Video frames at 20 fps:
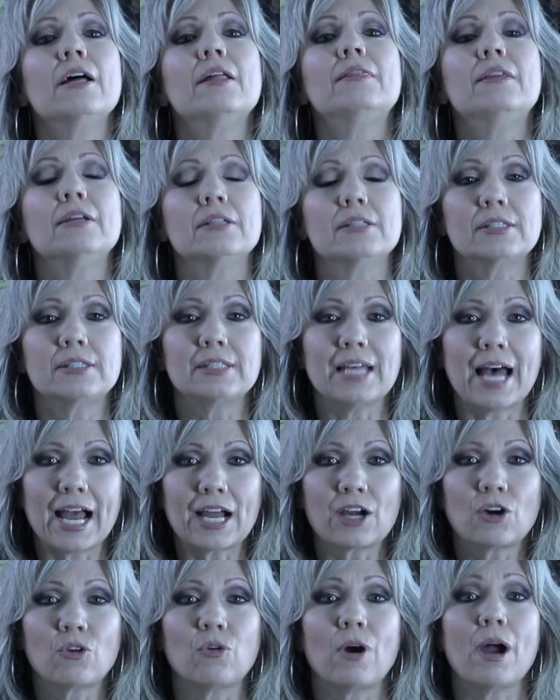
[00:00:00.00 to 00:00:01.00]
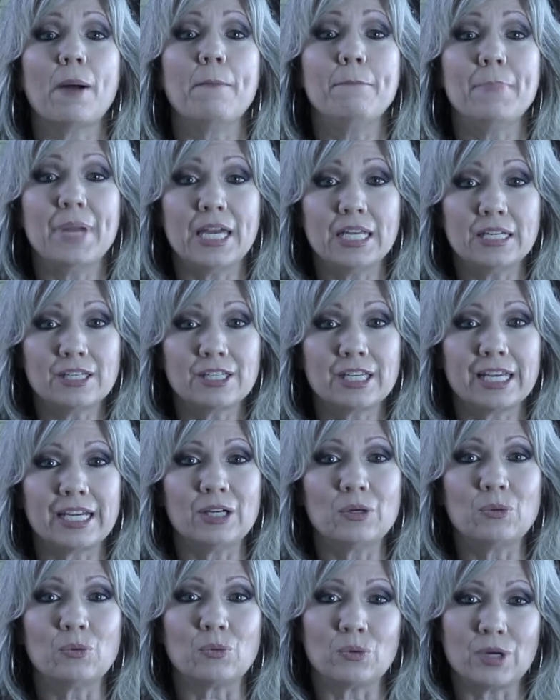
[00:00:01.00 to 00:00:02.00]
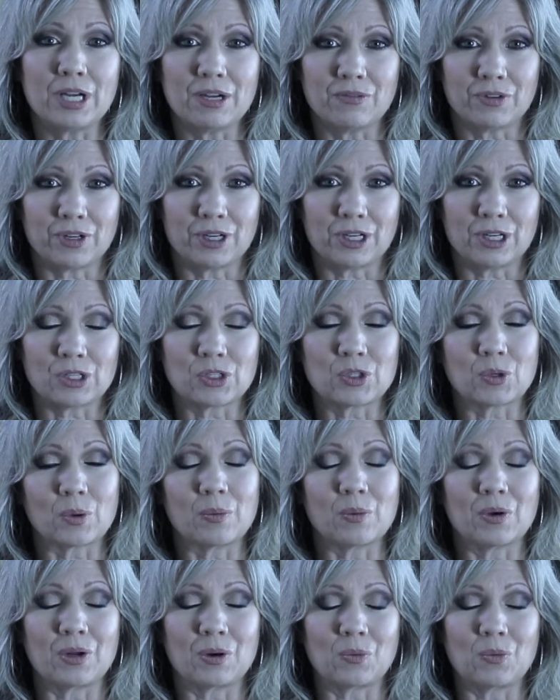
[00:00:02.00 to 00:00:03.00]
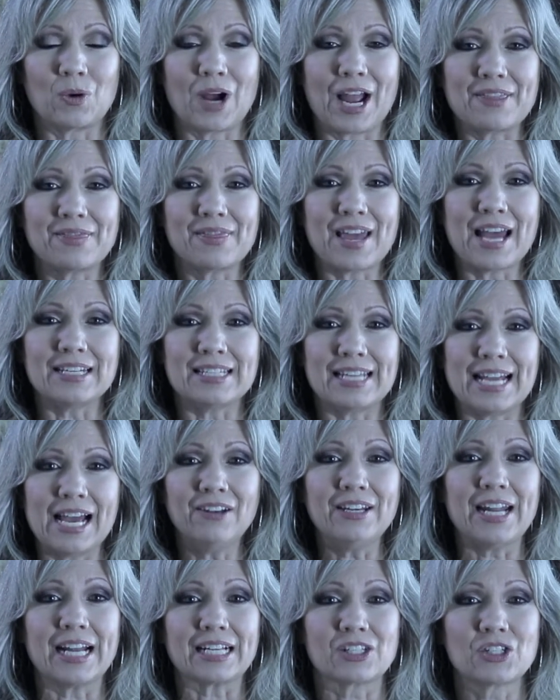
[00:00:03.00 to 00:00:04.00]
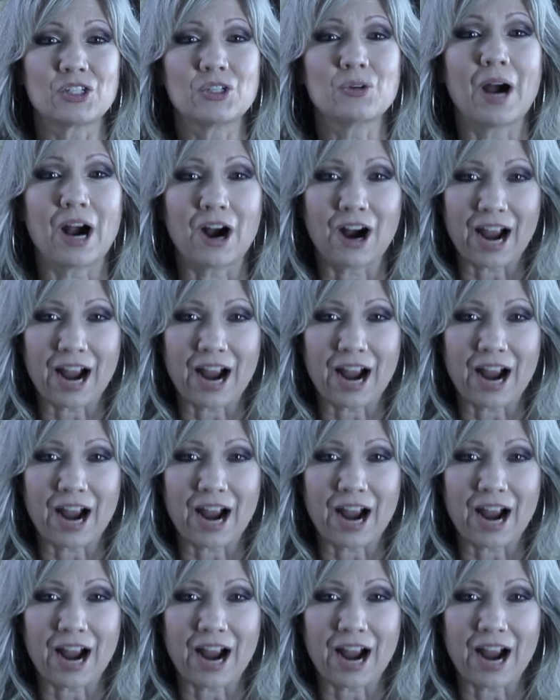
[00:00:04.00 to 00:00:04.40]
The Sacramento River. So we want to write that down next to our